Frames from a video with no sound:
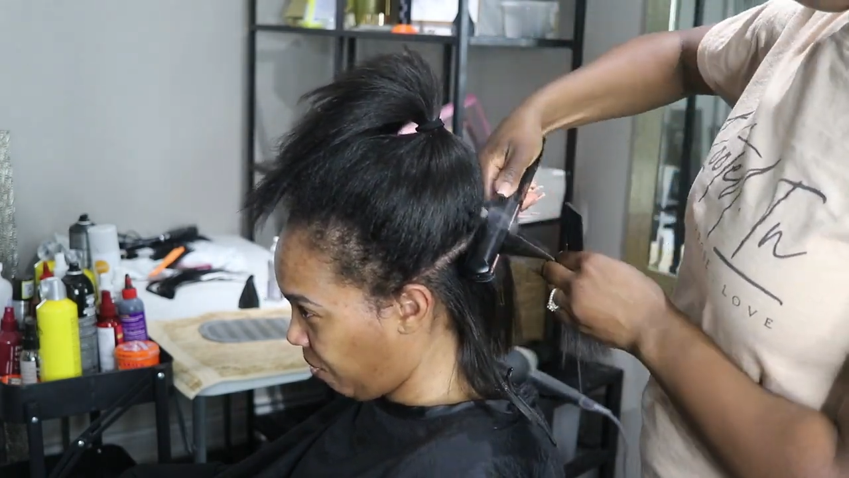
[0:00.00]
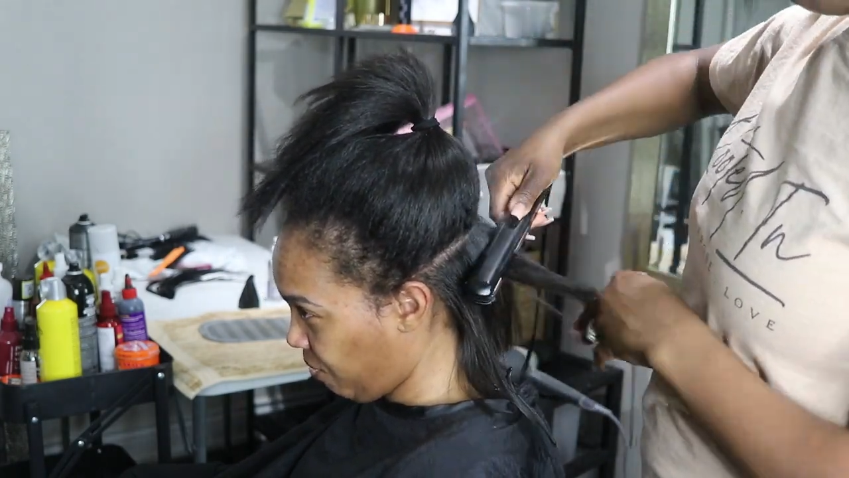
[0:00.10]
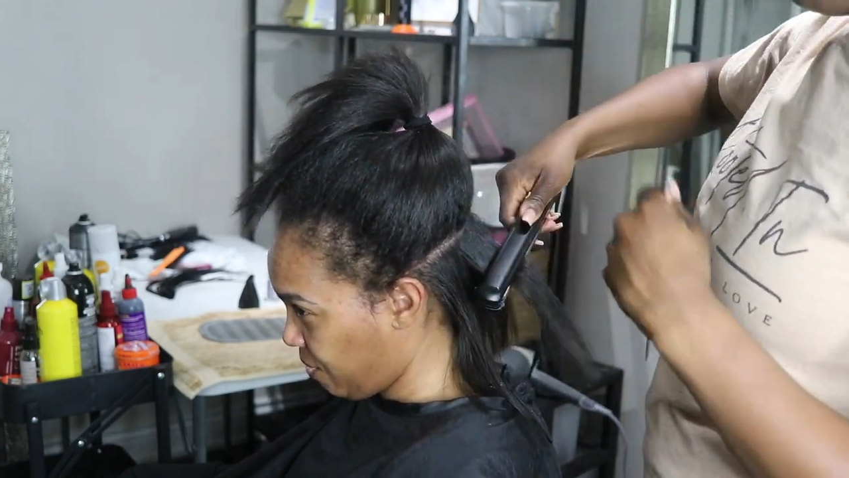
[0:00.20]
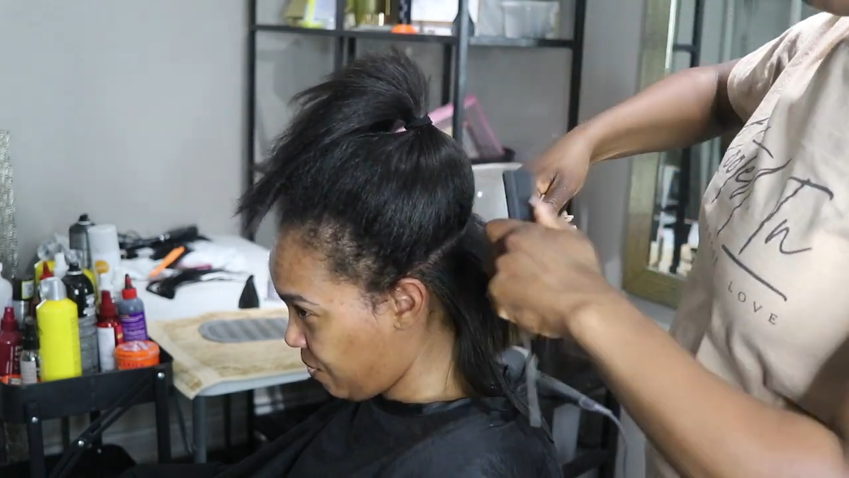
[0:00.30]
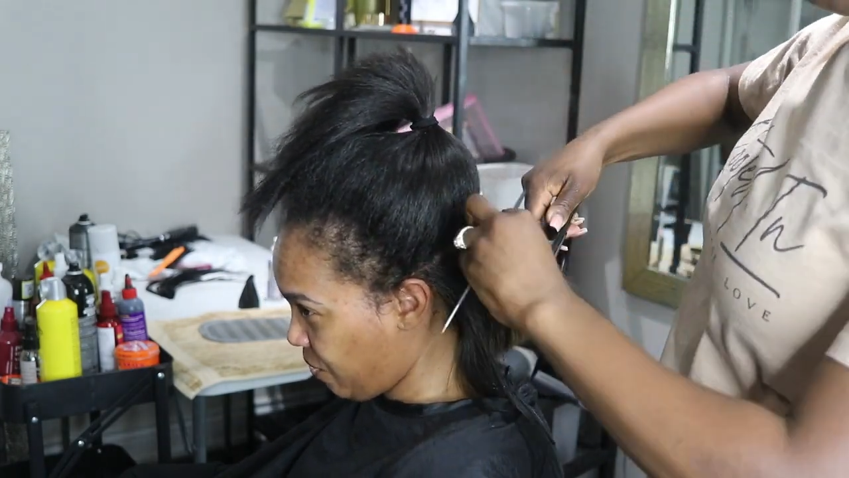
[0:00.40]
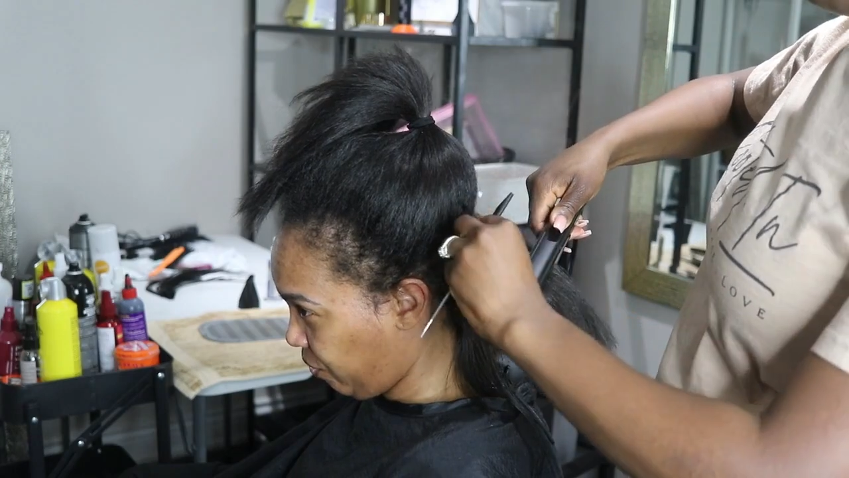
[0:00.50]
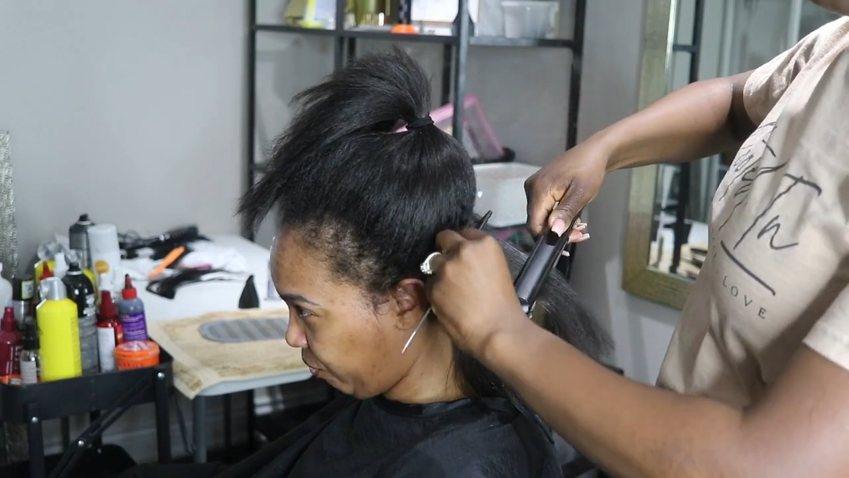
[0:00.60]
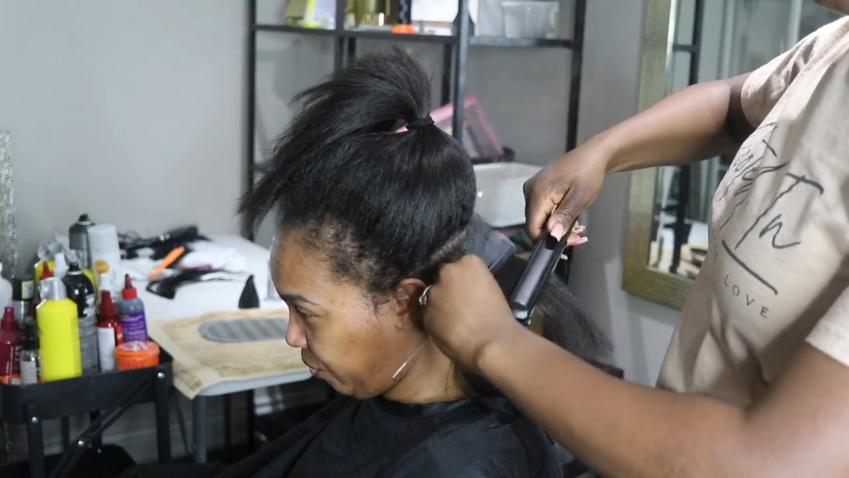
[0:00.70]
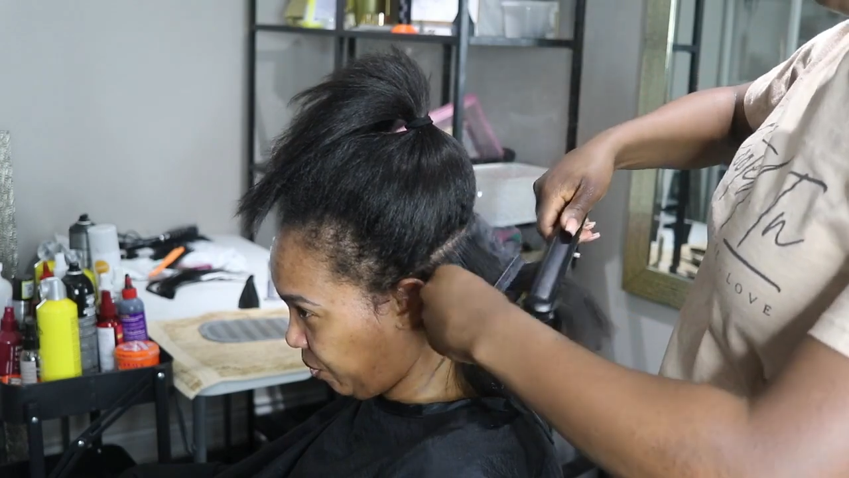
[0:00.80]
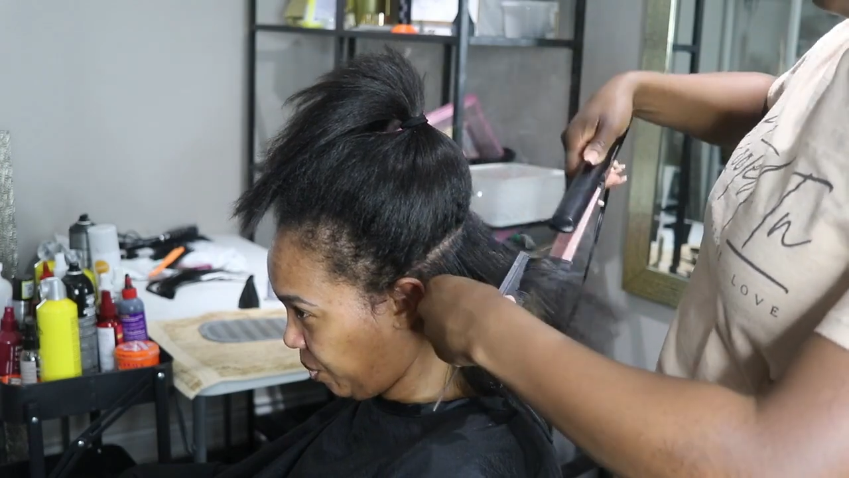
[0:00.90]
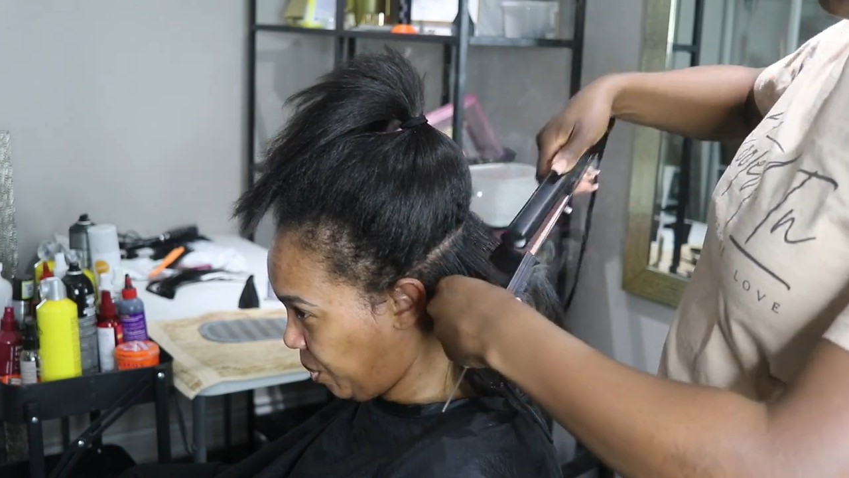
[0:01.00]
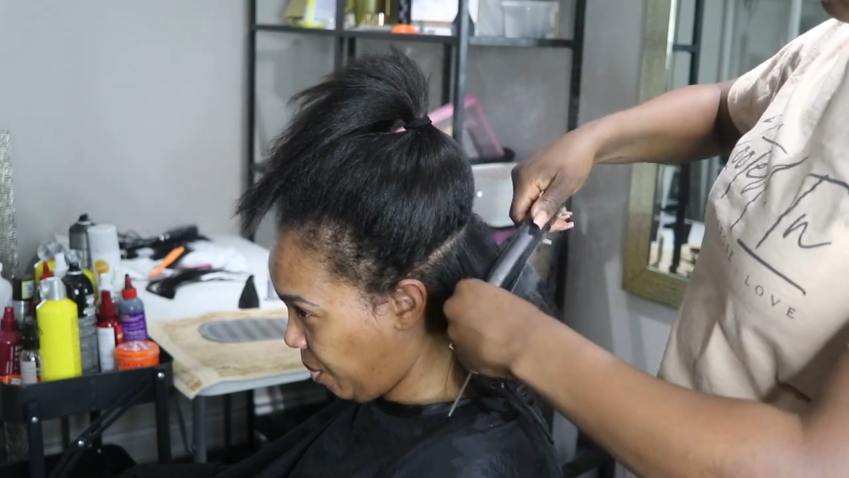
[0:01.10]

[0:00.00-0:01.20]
style to do.